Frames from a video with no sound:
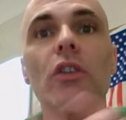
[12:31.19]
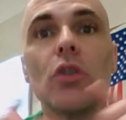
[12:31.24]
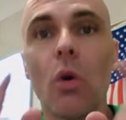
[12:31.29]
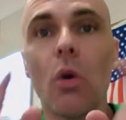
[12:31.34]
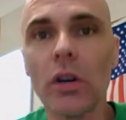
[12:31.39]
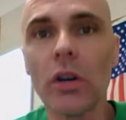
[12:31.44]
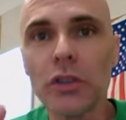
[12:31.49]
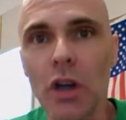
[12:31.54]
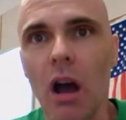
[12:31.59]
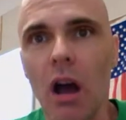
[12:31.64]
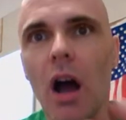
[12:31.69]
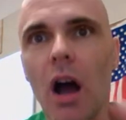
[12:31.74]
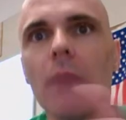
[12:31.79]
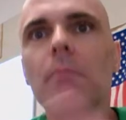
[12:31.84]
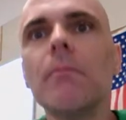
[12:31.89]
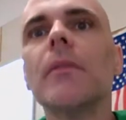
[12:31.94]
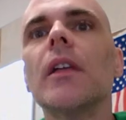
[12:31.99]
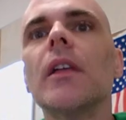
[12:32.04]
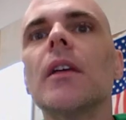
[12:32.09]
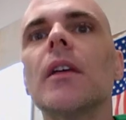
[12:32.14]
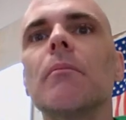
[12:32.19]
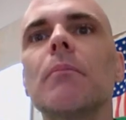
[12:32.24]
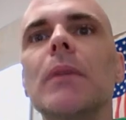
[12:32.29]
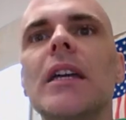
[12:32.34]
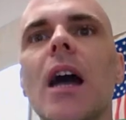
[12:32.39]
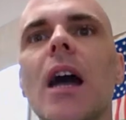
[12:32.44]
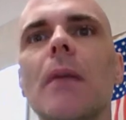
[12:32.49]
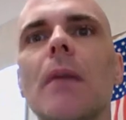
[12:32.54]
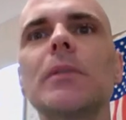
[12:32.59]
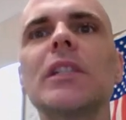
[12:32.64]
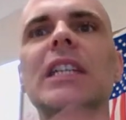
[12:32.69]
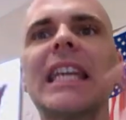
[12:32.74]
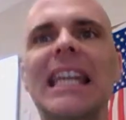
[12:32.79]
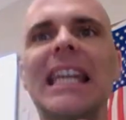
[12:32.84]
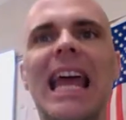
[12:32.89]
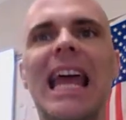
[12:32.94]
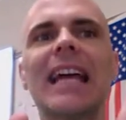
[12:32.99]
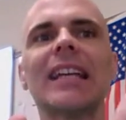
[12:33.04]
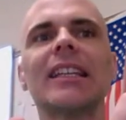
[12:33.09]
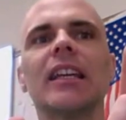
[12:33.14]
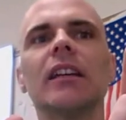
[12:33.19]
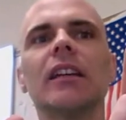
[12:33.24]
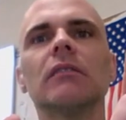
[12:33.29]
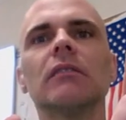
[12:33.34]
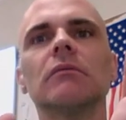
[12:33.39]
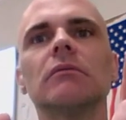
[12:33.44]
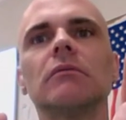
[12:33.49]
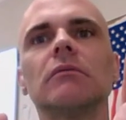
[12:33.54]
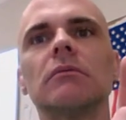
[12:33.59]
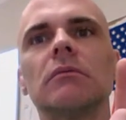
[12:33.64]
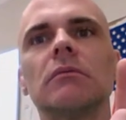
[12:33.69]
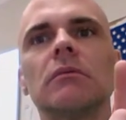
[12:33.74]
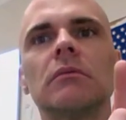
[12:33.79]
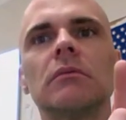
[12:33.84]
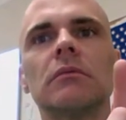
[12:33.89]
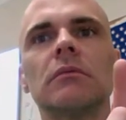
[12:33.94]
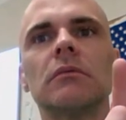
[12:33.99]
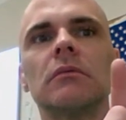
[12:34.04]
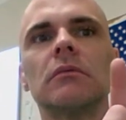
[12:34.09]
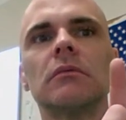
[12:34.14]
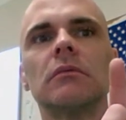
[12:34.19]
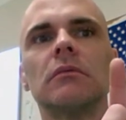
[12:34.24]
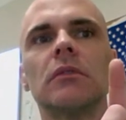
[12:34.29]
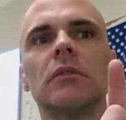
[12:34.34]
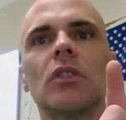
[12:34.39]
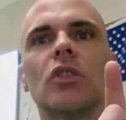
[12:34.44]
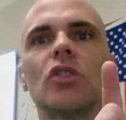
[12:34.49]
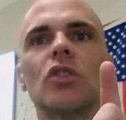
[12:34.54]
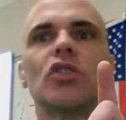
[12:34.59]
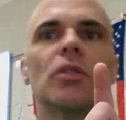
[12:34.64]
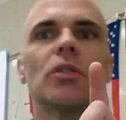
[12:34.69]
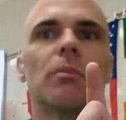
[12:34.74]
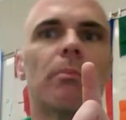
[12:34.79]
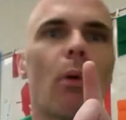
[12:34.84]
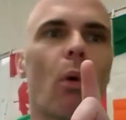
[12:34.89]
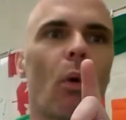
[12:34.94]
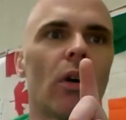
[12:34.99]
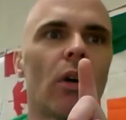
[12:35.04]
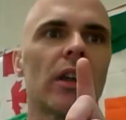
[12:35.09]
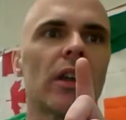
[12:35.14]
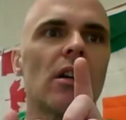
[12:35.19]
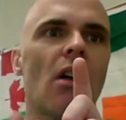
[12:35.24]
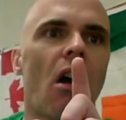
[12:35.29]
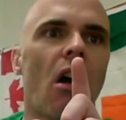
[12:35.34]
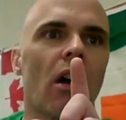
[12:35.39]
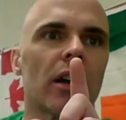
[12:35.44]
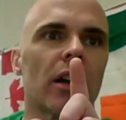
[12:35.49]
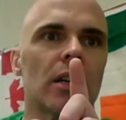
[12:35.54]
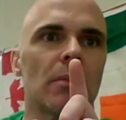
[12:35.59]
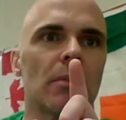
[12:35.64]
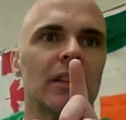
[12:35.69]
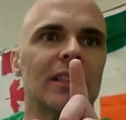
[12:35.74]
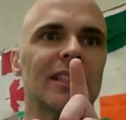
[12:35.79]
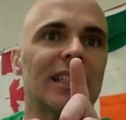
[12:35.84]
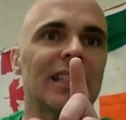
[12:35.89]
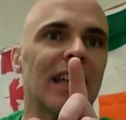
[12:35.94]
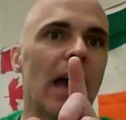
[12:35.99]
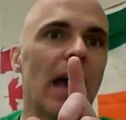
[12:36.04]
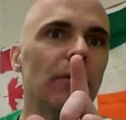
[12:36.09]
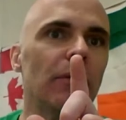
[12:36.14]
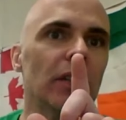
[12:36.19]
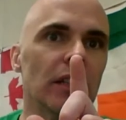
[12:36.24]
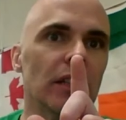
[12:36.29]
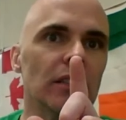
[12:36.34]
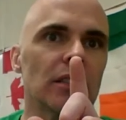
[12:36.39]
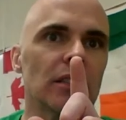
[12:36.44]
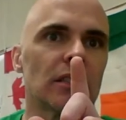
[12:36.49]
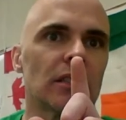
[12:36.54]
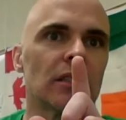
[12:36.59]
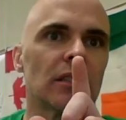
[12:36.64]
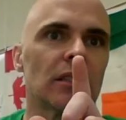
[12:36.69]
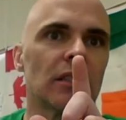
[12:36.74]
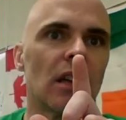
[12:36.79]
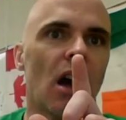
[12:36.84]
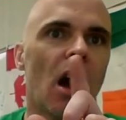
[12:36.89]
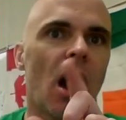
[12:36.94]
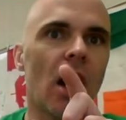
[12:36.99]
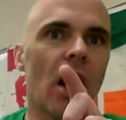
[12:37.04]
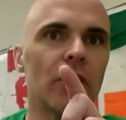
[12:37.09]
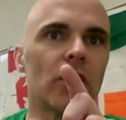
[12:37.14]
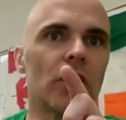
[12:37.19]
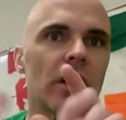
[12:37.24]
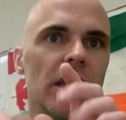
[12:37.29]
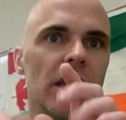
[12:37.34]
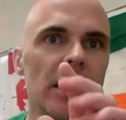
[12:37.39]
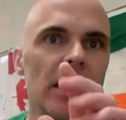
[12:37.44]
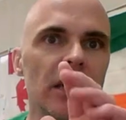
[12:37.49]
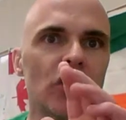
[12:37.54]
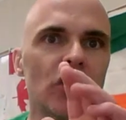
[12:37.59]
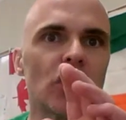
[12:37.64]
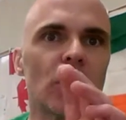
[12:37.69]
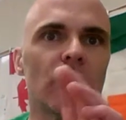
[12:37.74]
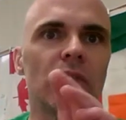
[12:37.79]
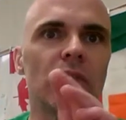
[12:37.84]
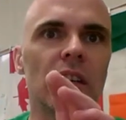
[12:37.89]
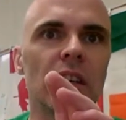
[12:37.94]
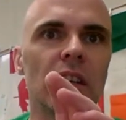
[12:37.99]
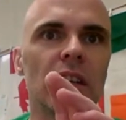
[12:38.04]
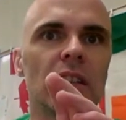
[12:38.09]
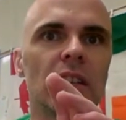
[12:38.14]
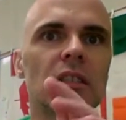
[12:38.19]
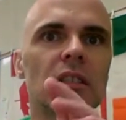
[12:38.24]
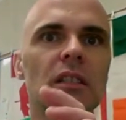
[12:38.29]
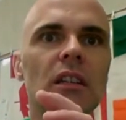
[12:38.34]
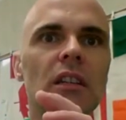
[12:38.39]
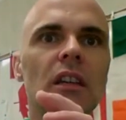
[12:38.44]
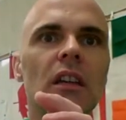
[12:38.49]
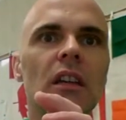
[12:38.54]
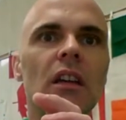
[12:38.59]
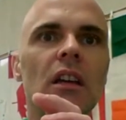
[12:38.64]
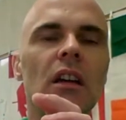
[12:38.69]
Your job becomes connecting, supporting arguments and evidence under each of these